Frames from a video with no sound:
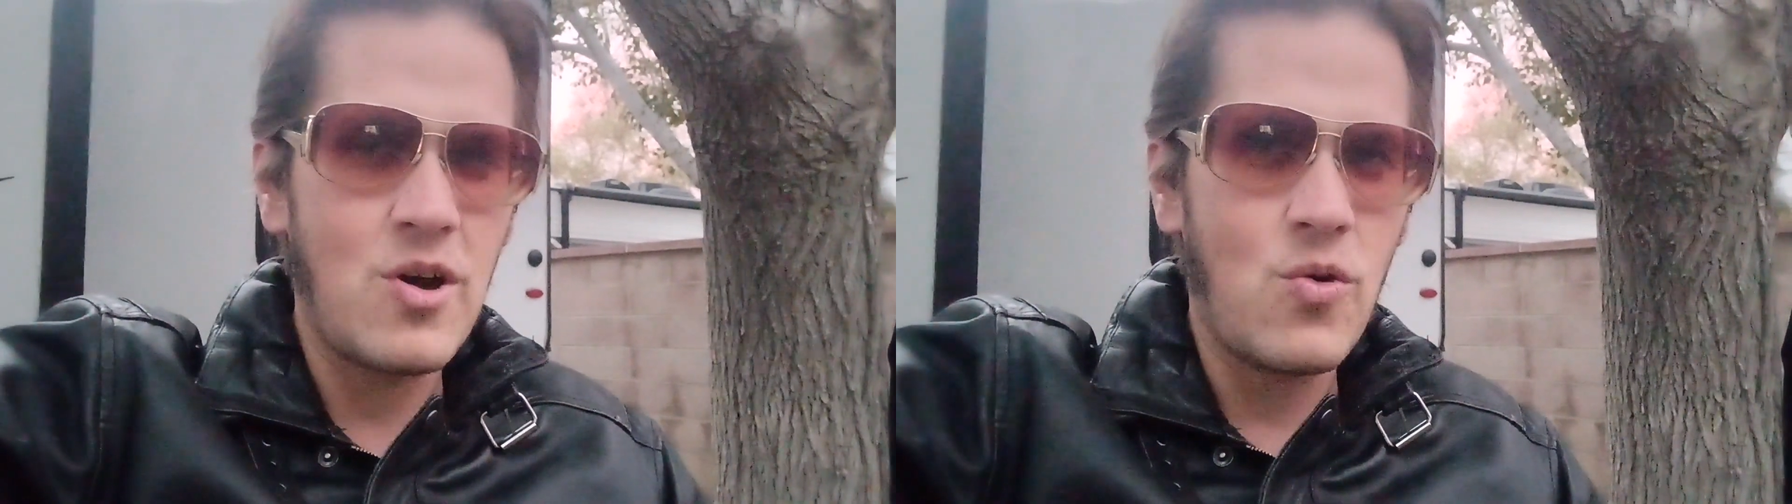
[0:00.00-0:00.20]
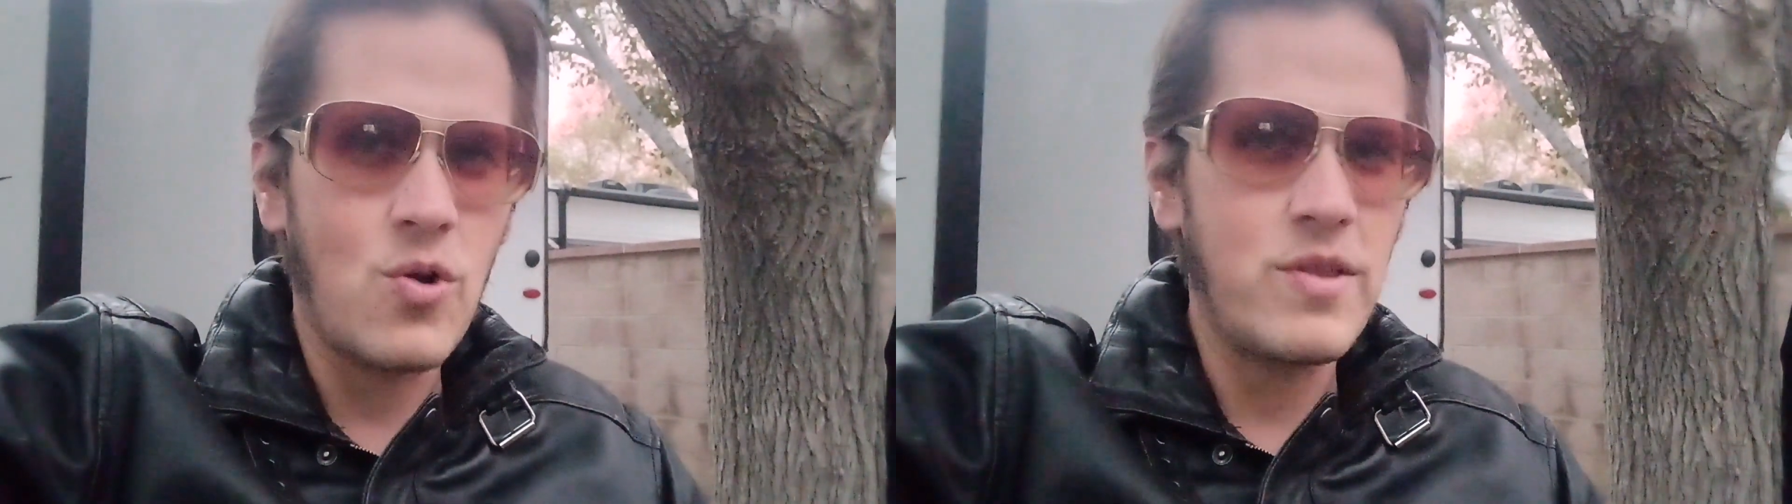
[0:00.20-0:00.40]

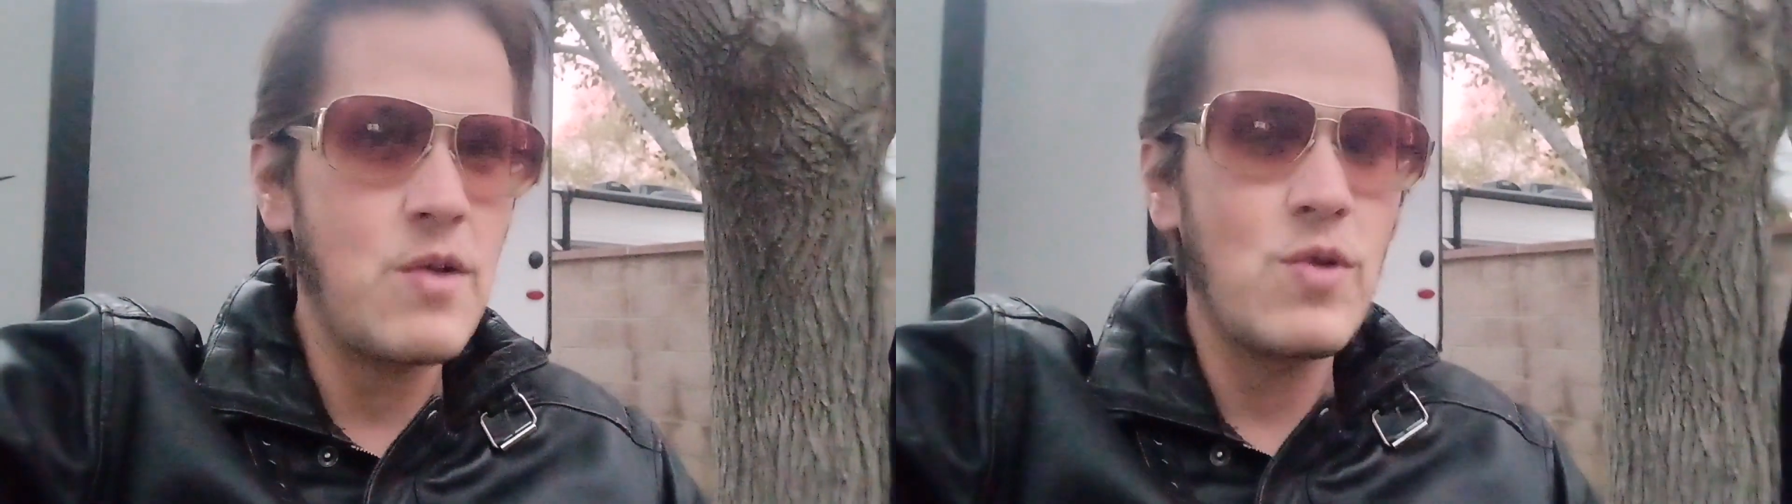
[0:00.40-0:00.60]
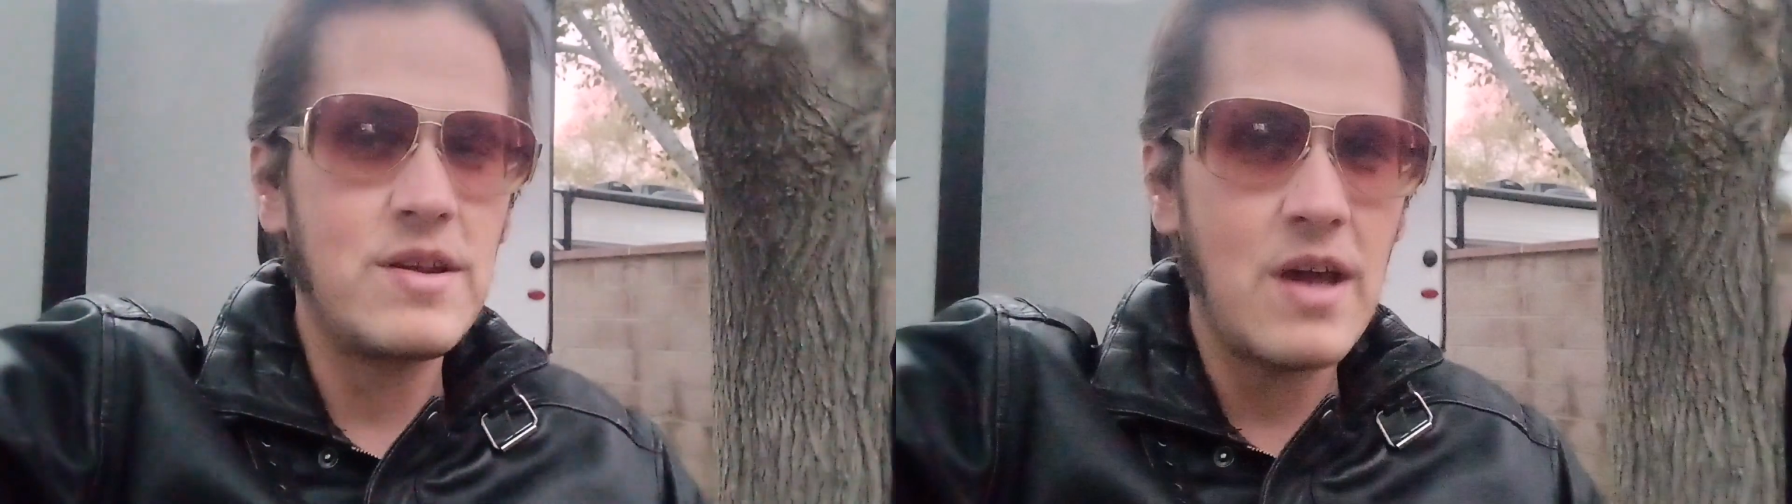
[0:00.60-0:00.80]
or they
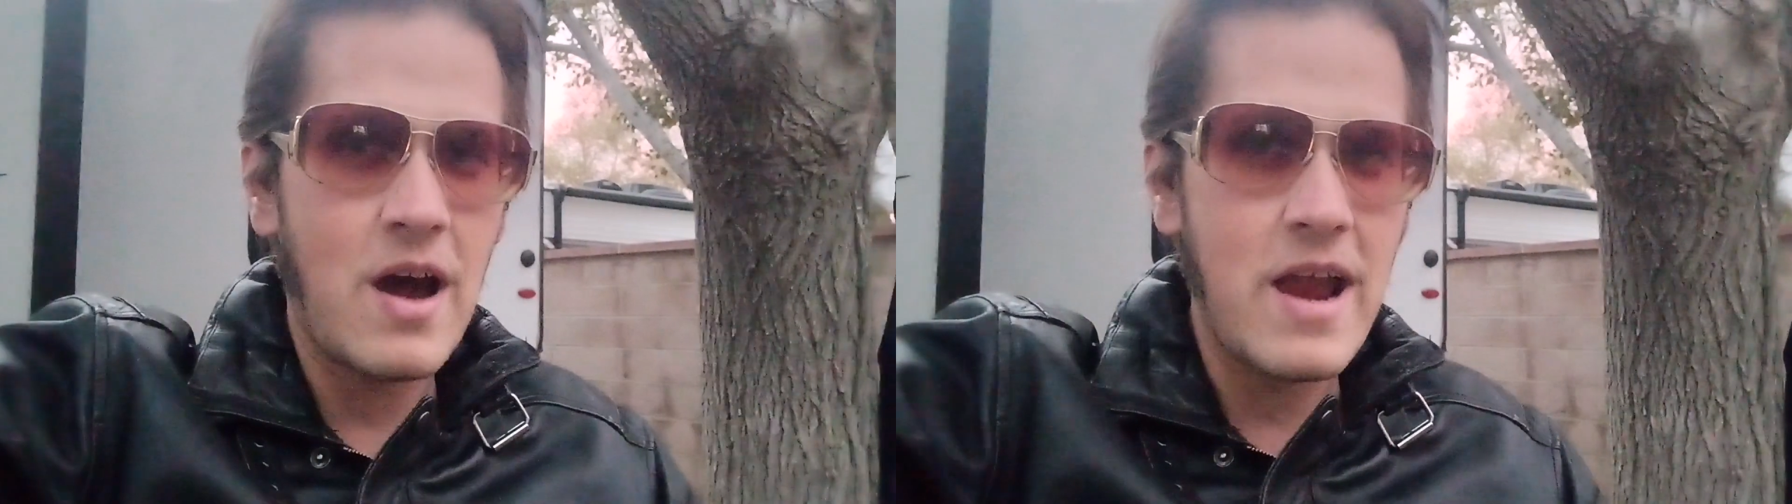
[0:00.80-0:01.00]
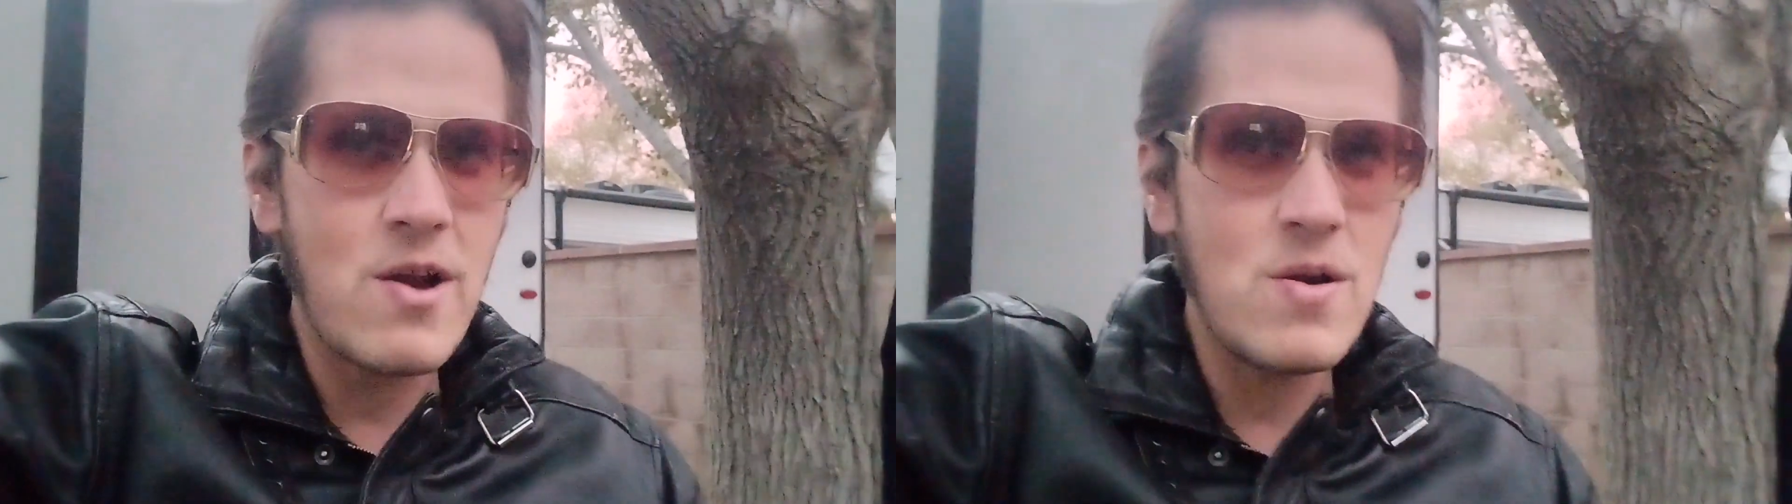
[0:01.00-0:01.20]

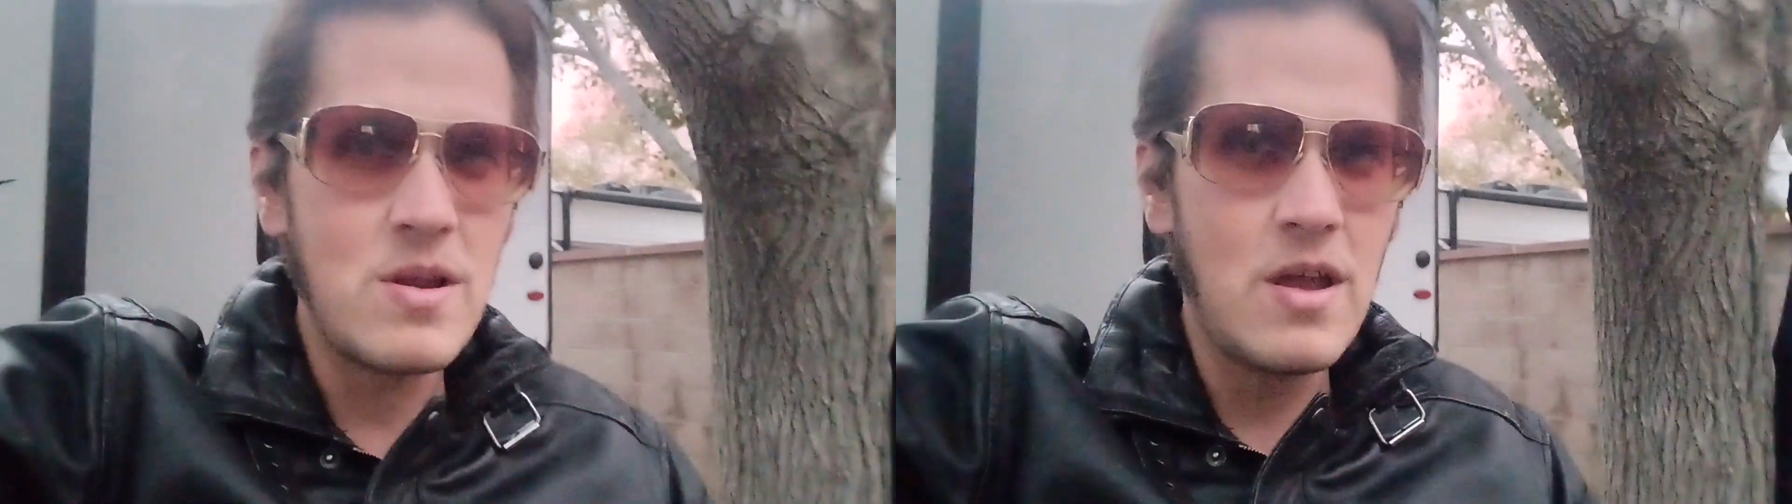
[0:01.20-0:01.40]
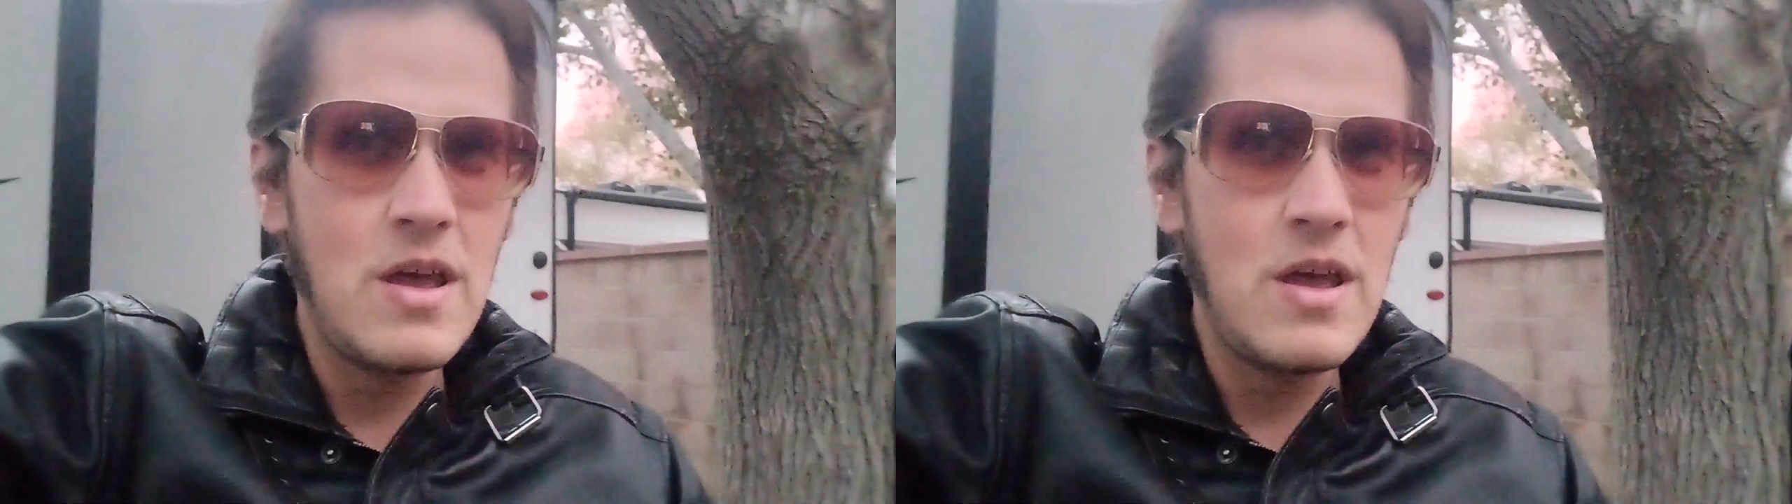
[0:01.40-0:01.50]
retired.